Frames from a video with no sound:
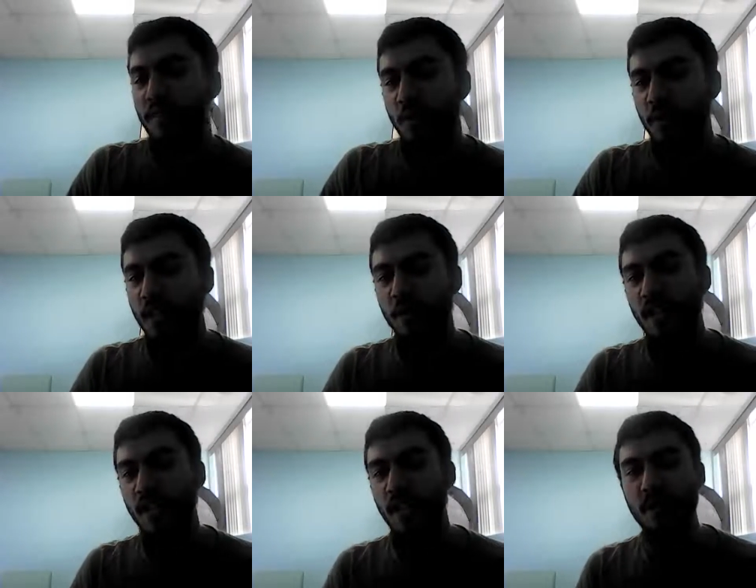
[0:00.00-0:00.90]
Or did you
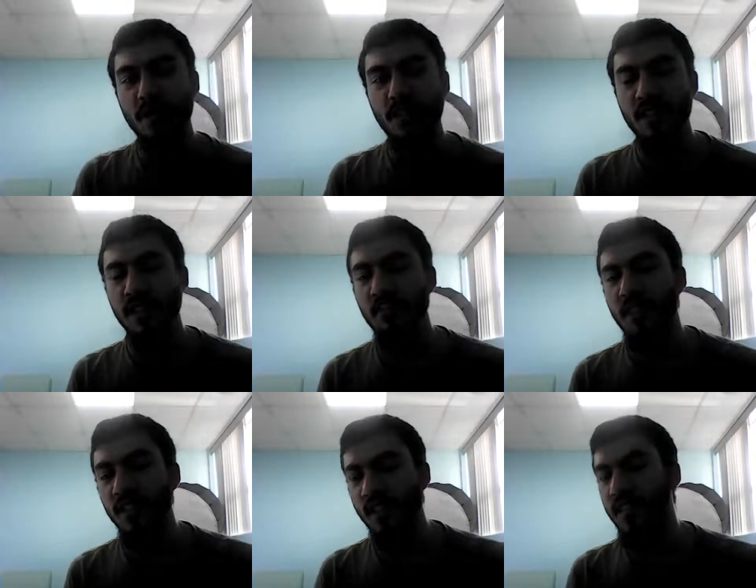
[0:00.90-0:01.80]
mean 100 million
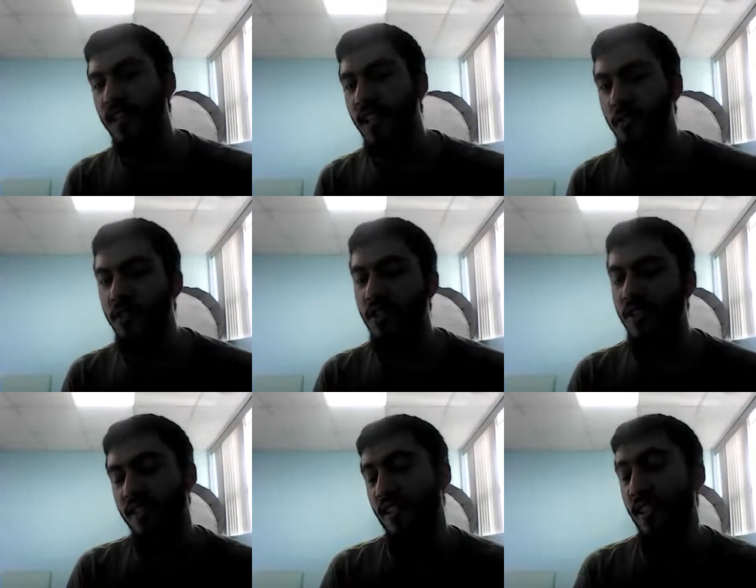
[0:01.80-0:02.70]
subs like the sandwich?
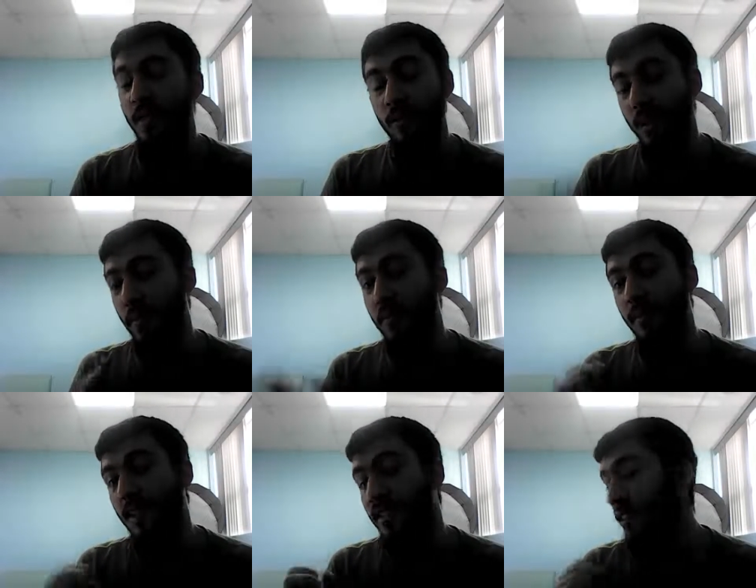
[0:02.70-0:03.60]
Because I wouldn't
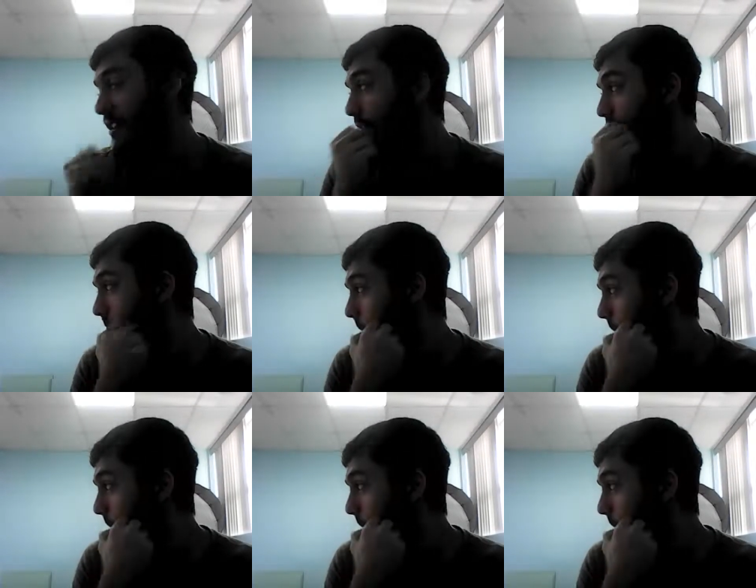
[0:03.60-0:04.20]
mind either.